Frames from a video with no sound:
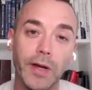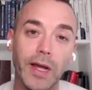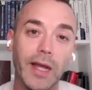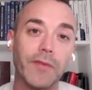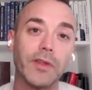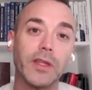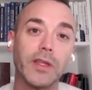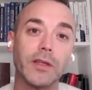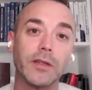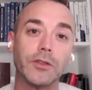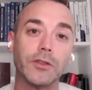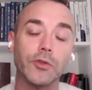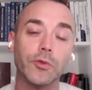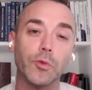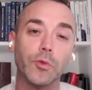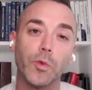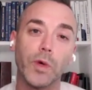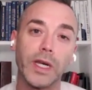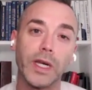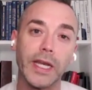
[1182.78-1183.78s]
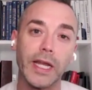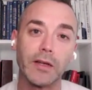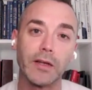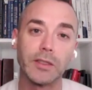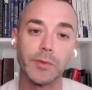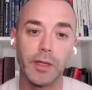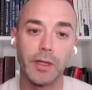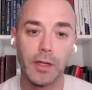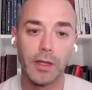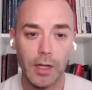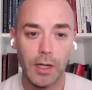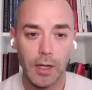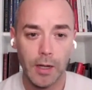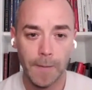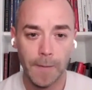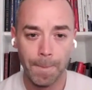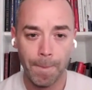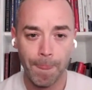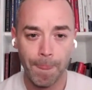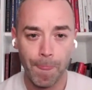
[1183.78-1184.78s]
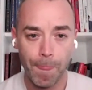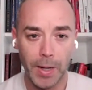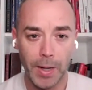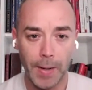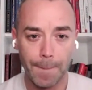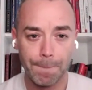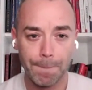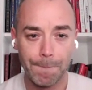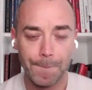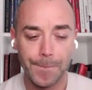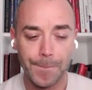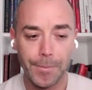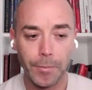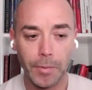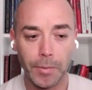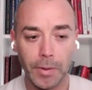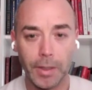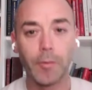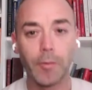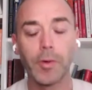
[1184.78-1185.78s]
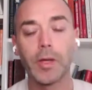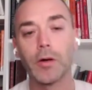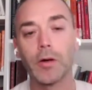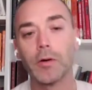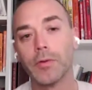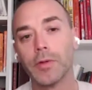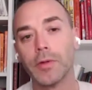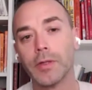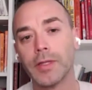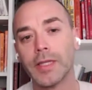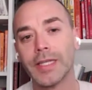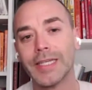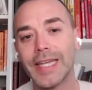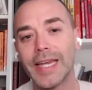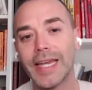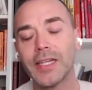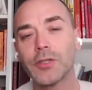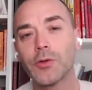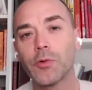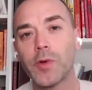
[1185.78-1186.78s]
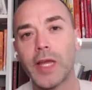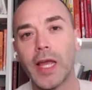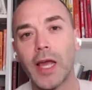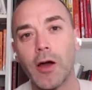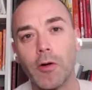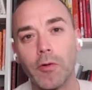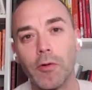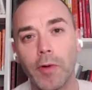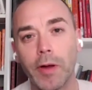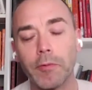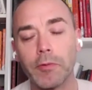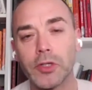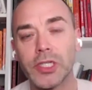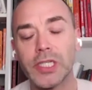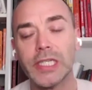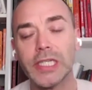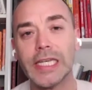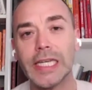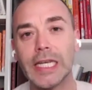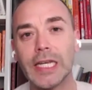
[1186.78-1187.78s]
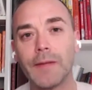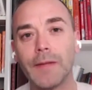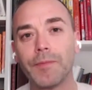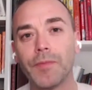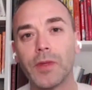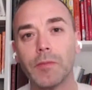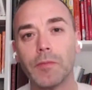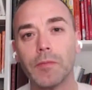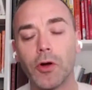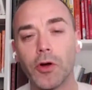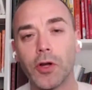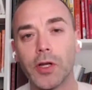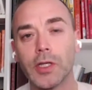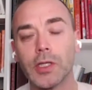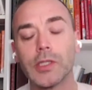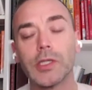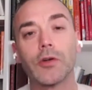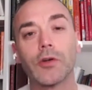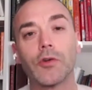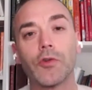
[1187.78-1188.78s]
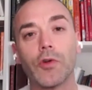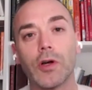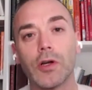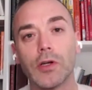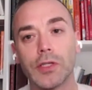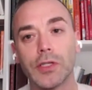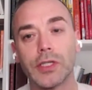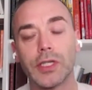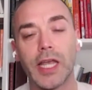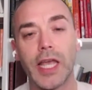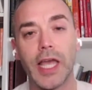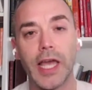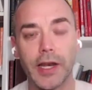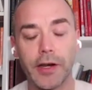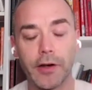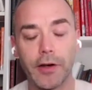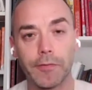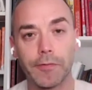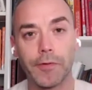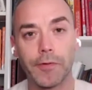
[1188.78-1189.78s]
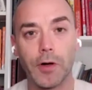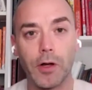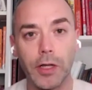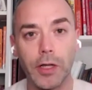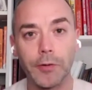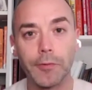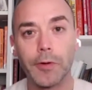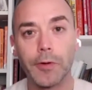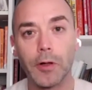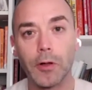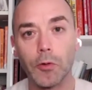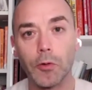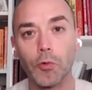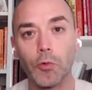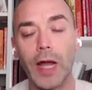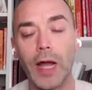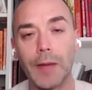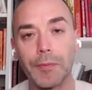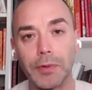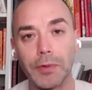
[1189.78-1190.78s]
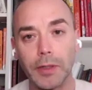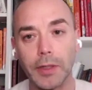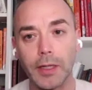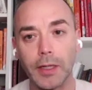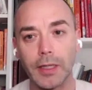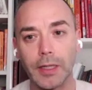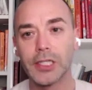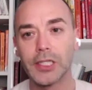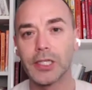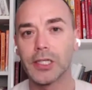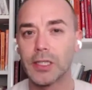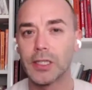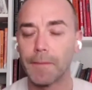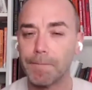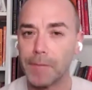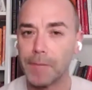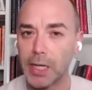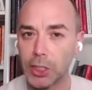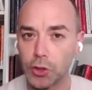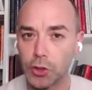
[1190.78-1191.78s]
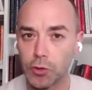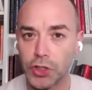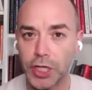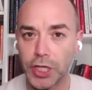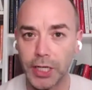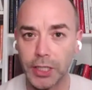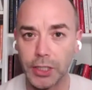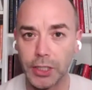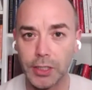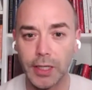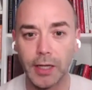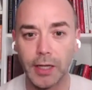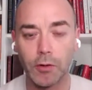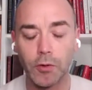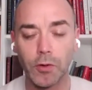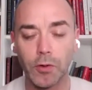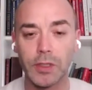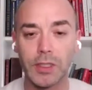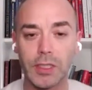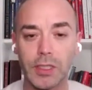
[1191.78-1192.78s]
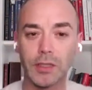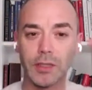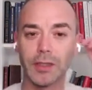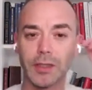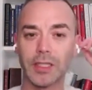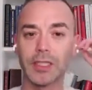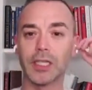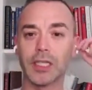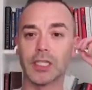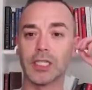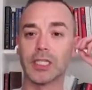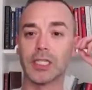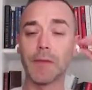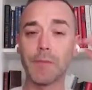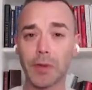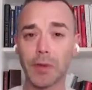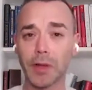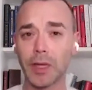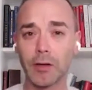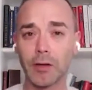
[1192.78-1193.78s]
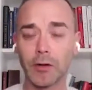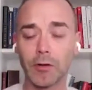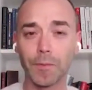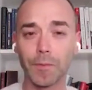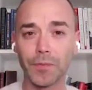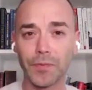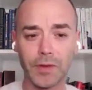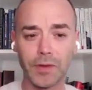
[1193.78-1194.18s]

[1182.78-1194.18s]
0.5 at the June 1 announcement. But here we go. The data is already out, right? We're seeing the markets across Canada fall and fall rapidly. At least it's a major change. And of course, these things typically don't